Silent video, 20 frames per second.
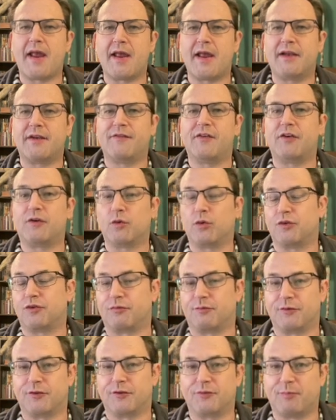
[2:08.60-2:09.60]
individual's
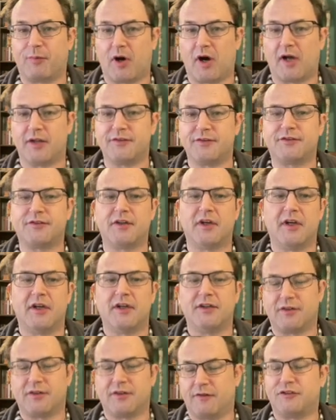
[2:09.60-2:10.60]
response.
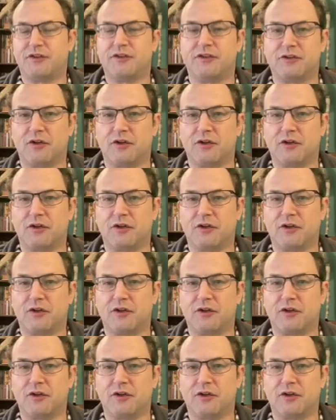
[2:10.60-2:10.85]
So obviously